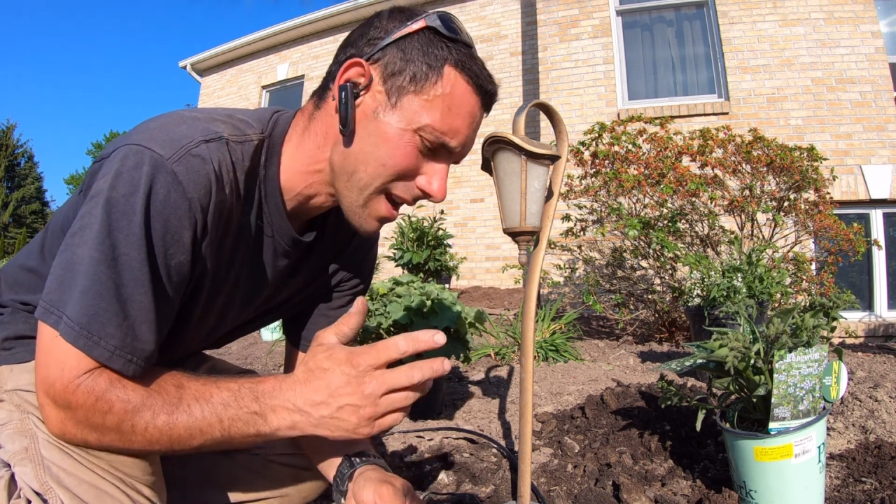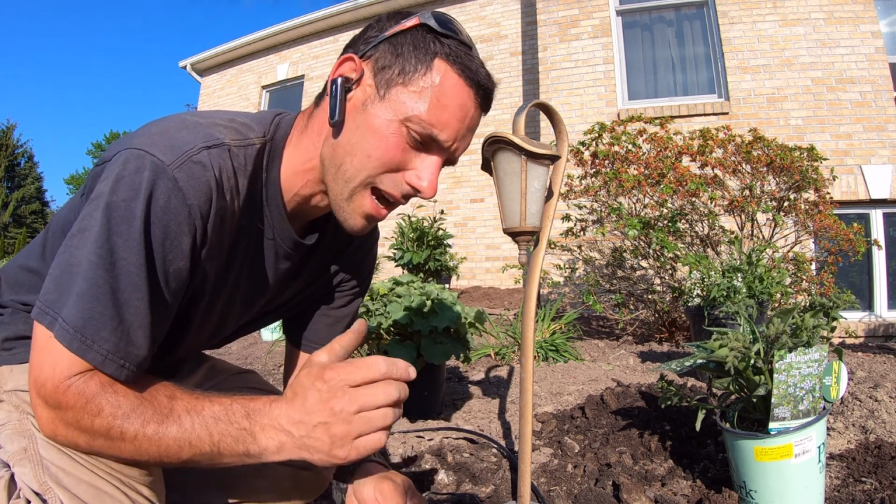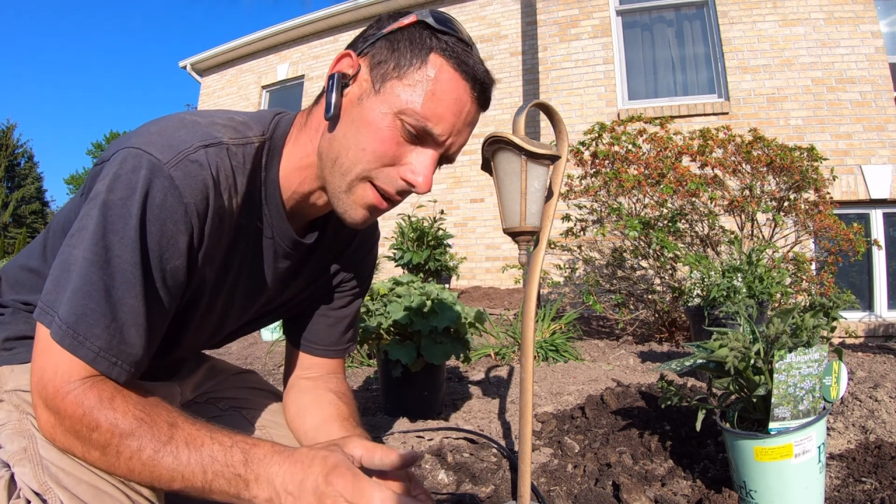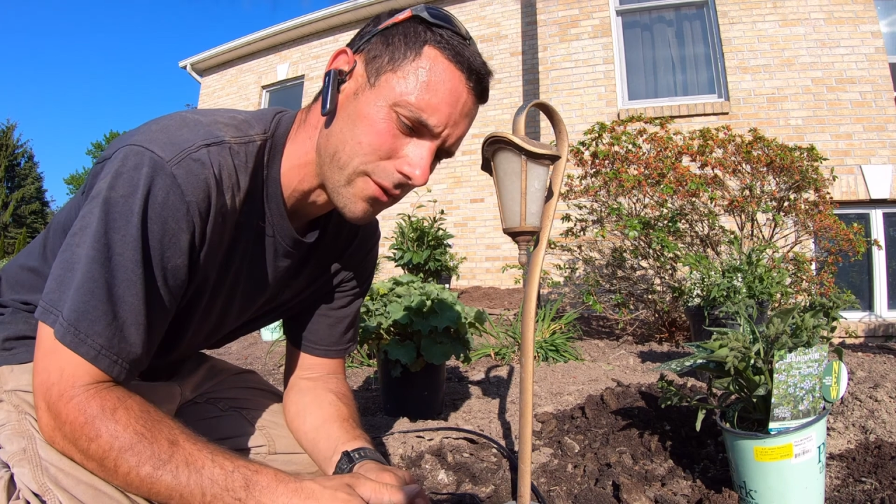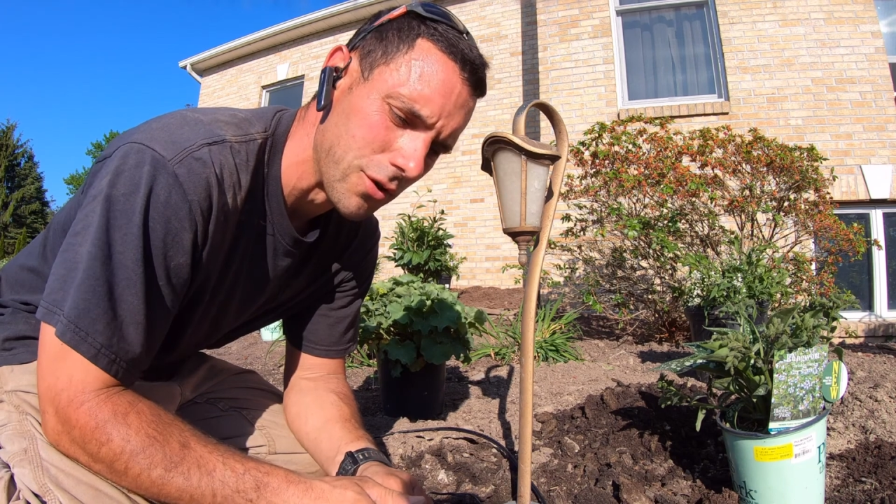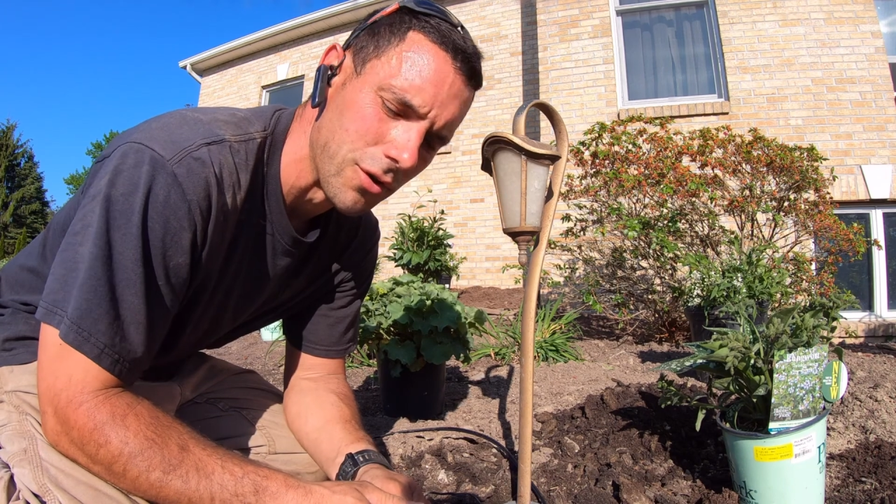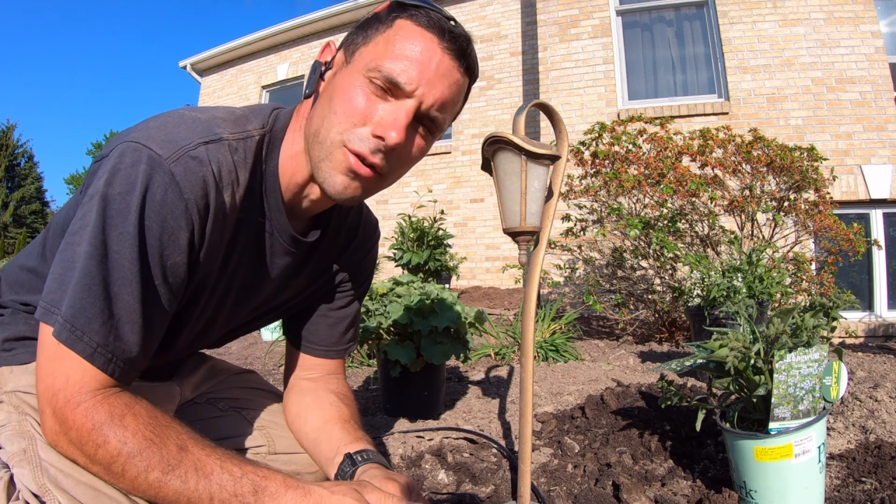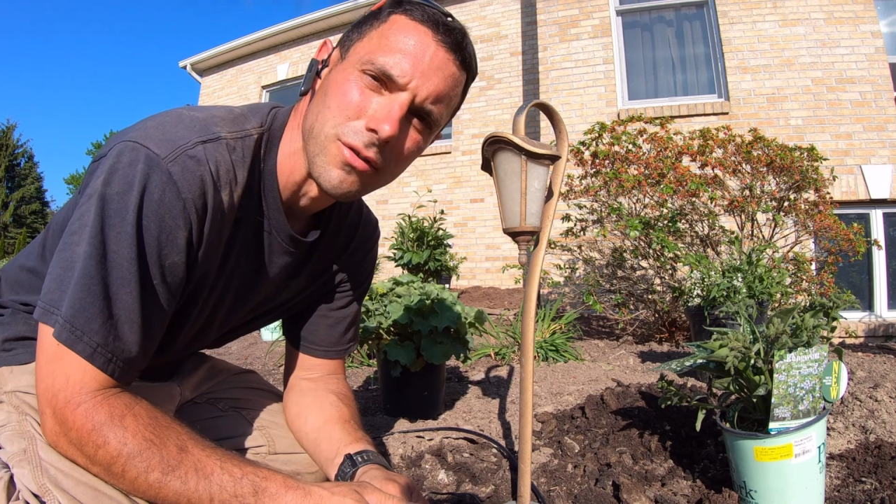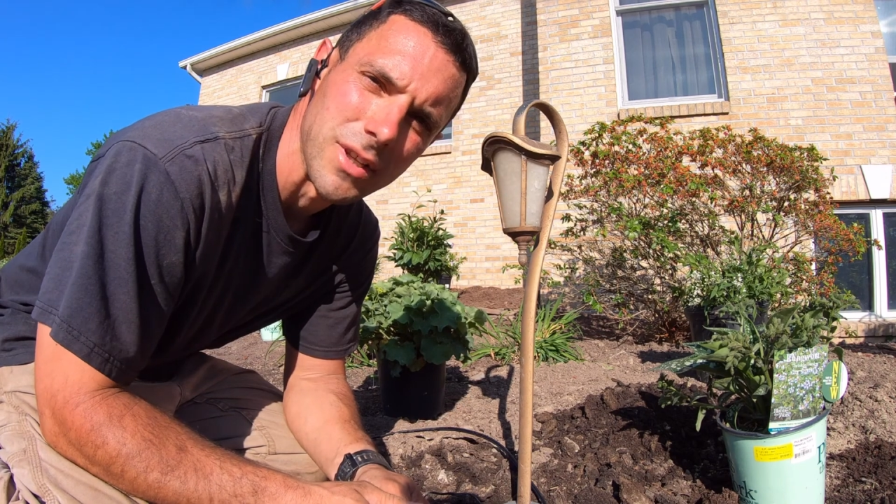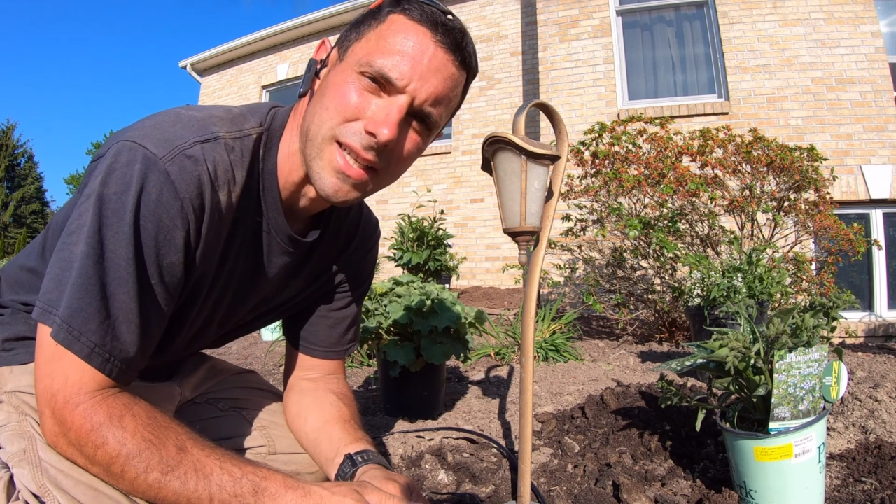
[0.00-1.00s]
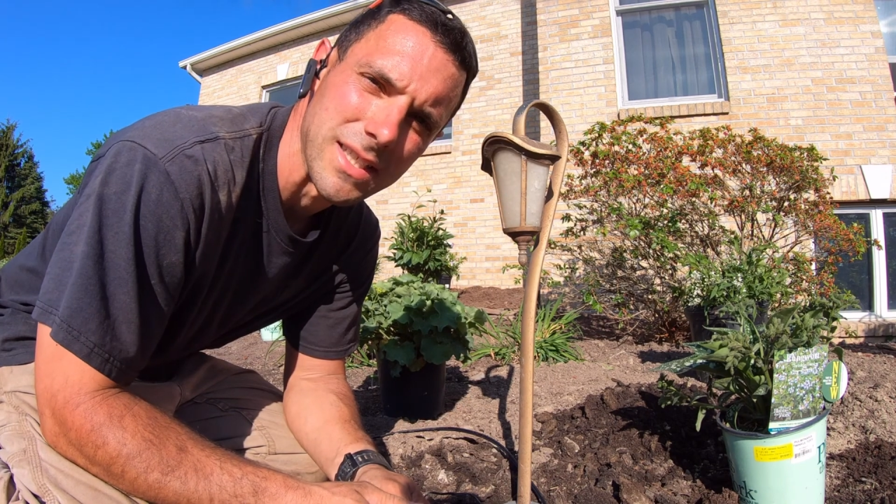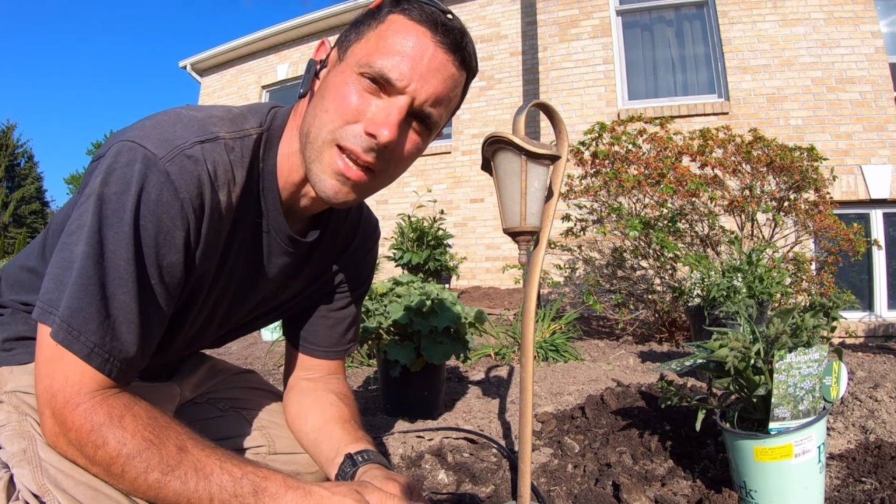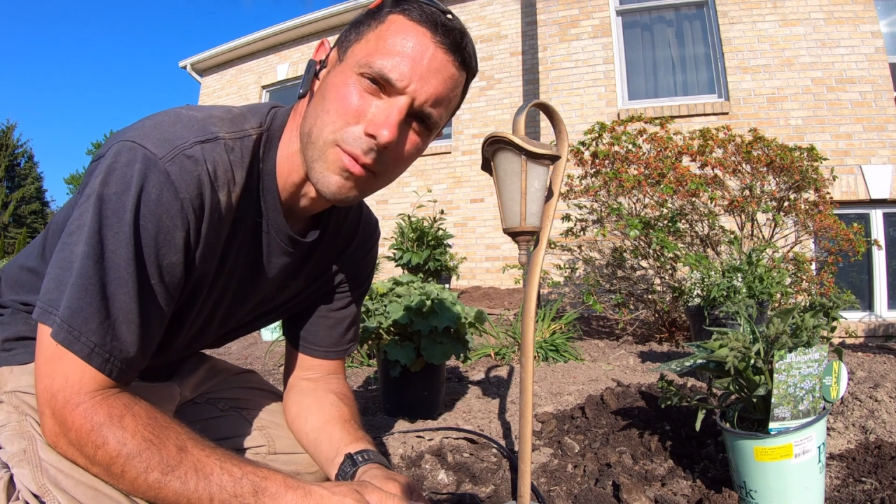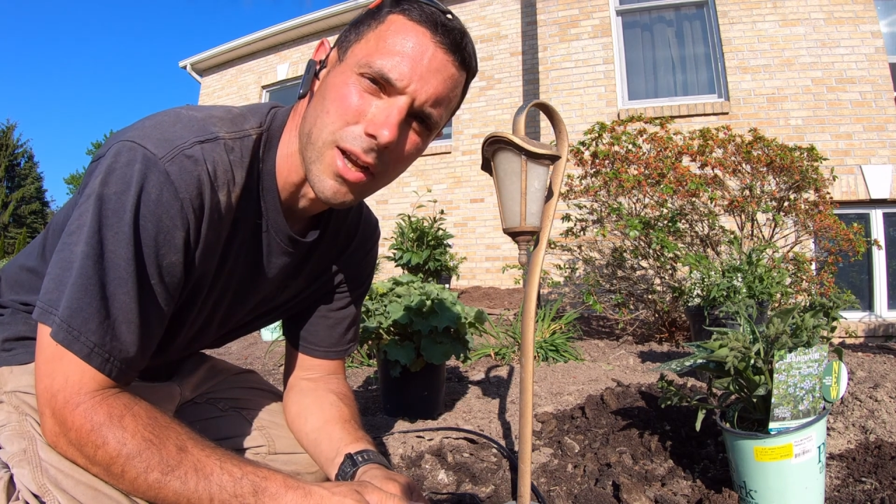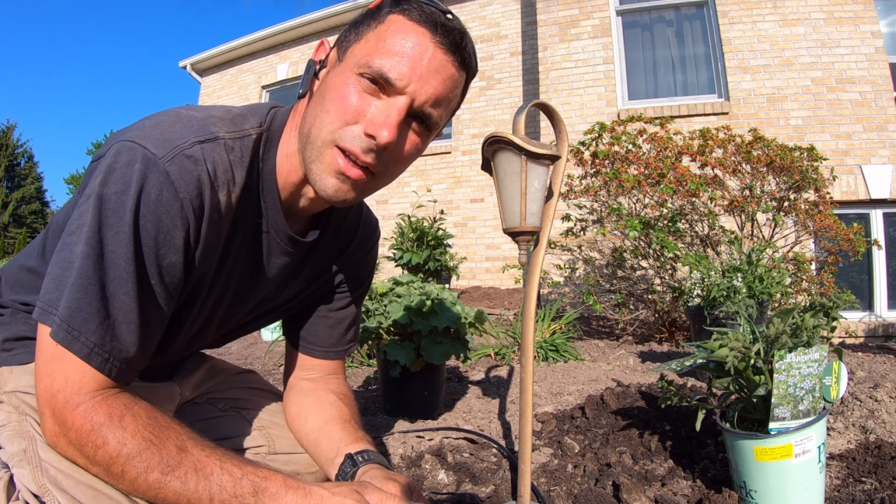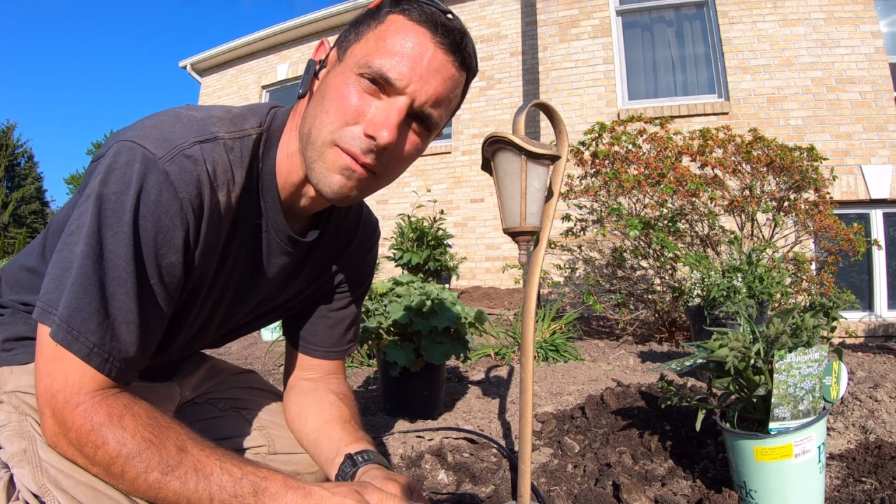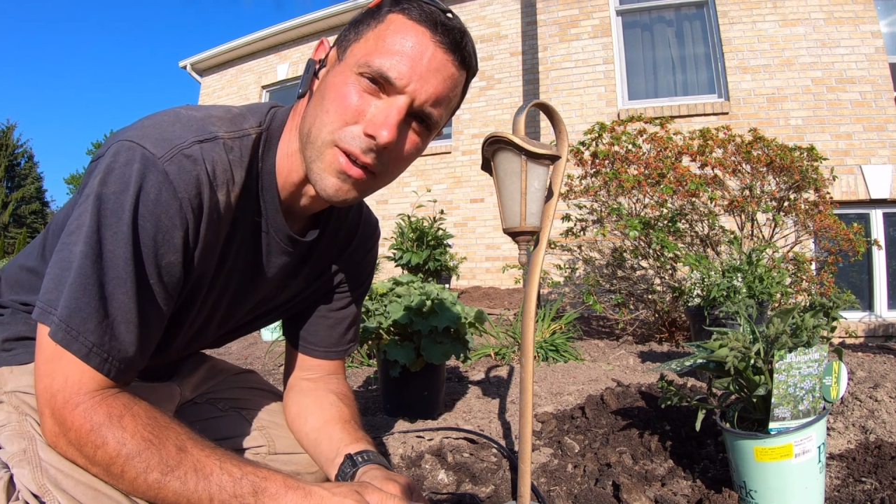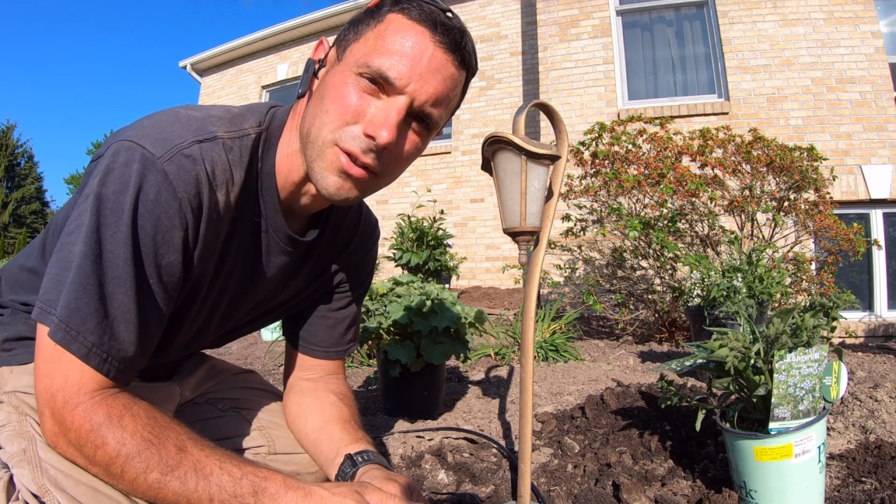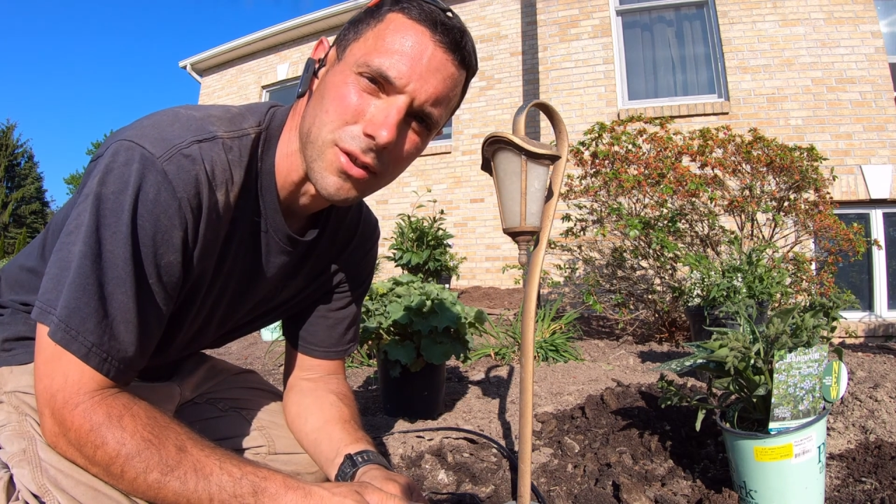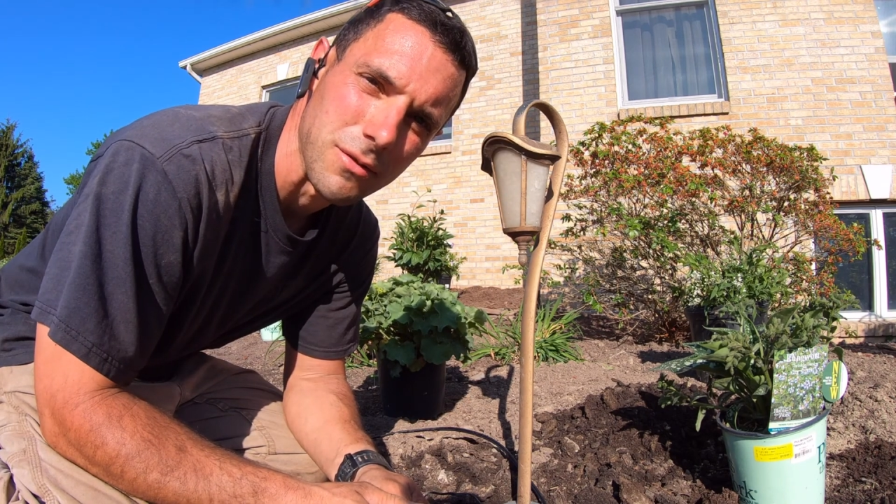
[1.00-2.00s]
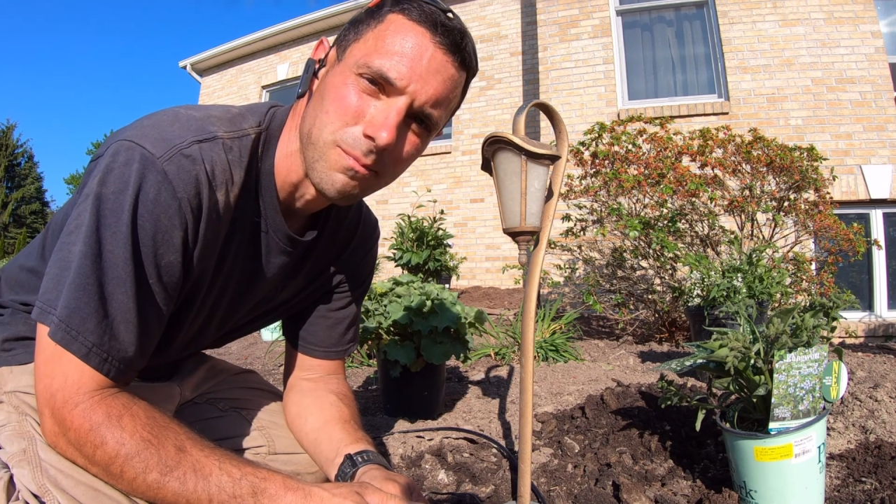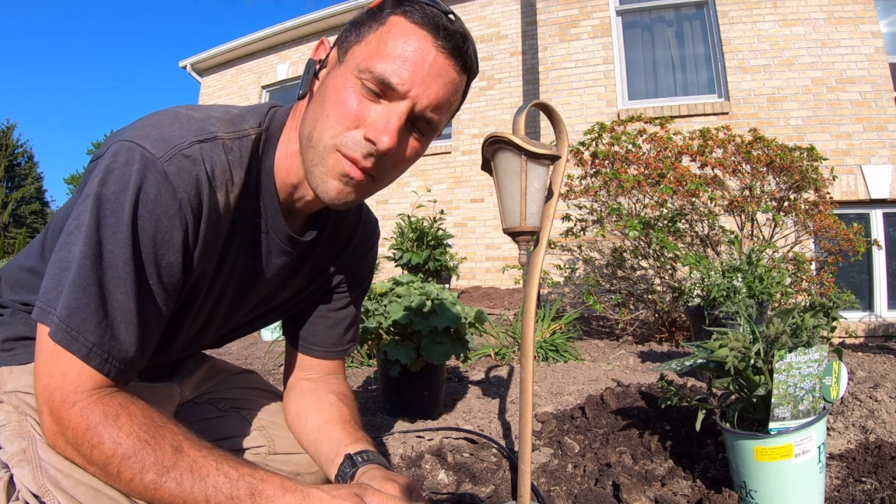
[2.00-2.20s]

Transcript: out of your landscape lighting fixture.